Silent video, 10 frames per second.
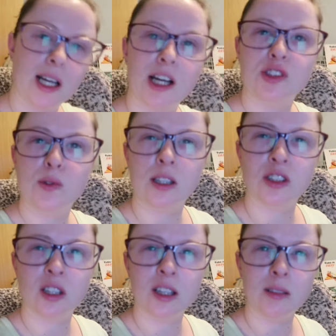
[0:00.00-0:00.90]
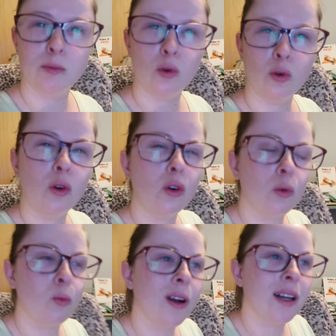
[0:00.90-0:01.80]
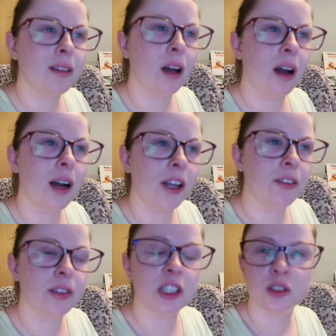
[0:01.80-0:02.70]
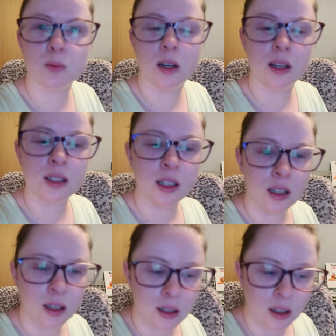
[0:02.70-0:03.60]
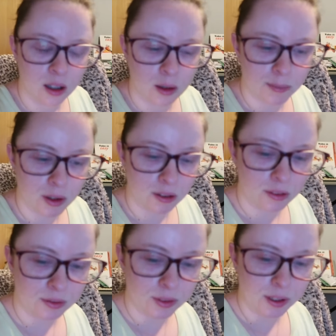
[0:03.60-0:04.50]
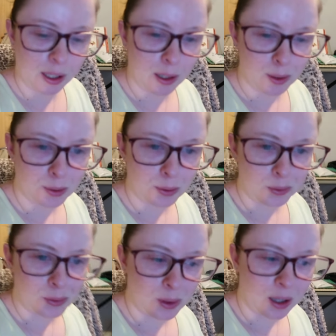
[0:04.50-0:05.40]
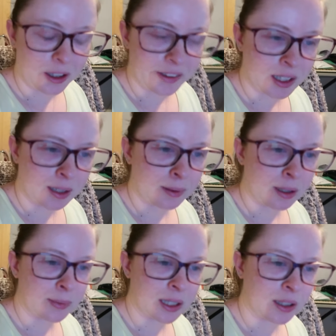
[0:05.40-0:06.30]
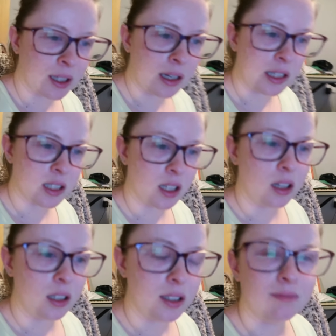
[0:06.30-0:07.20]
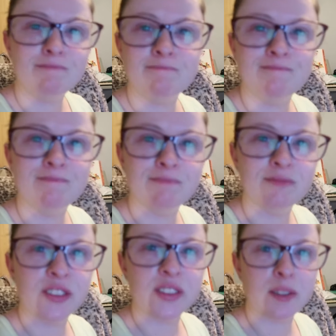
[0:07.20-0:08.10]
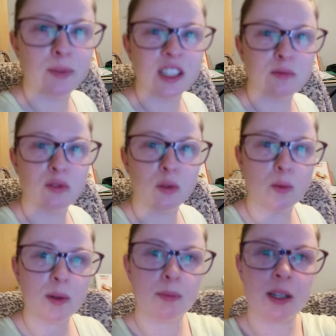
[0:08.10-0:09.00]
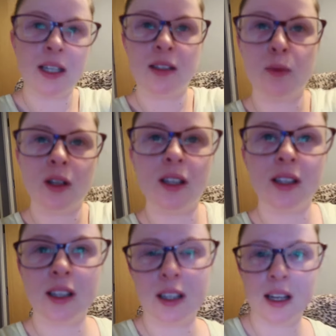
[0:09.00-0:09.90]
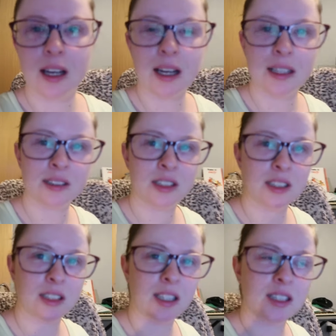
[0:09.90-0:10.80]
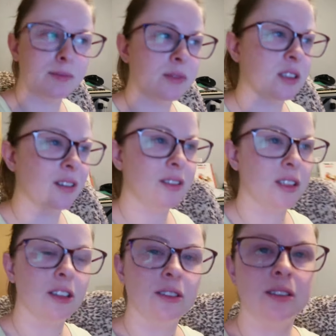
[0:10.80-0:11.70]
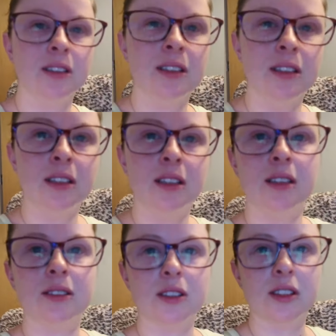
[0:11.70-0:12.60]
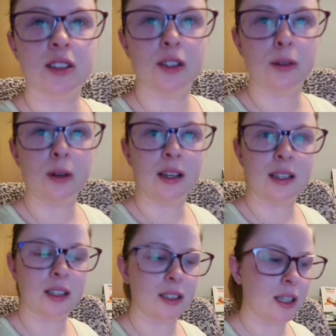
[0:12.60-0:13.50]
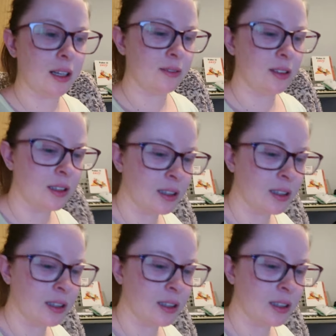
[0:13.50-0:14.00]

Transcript: catch for lunchtime or when I finish work. But for now, I think I'm gonna make an early start, 15 minutes before we begin work, and just get some stuff done, just so I can have